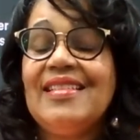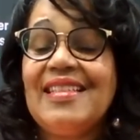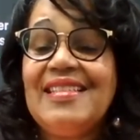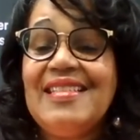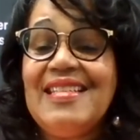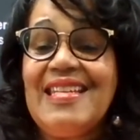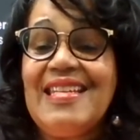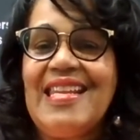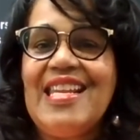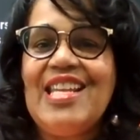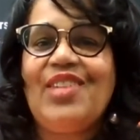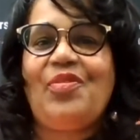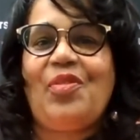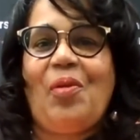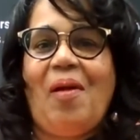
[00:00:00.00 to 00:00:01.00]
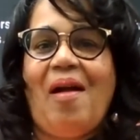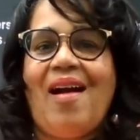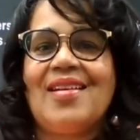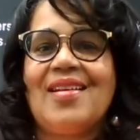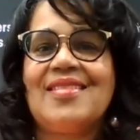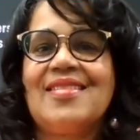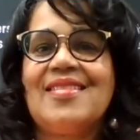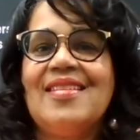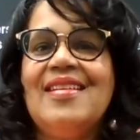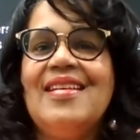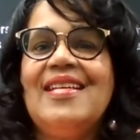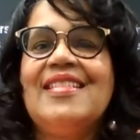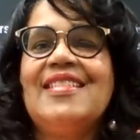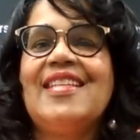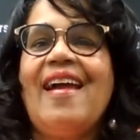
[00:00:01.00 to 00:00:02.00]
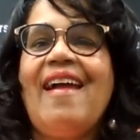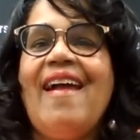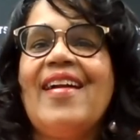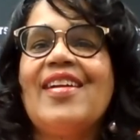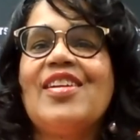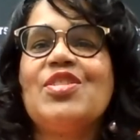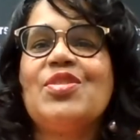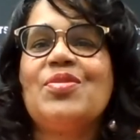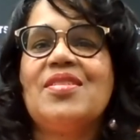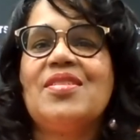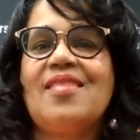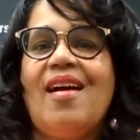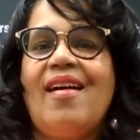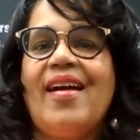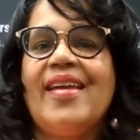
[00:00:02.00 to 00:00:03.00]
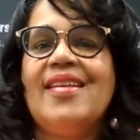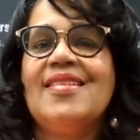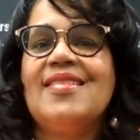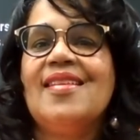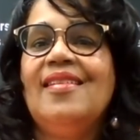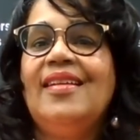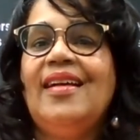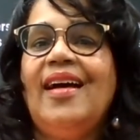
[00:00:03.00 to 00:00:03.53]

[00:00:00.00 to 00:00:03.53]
the need for us to exercise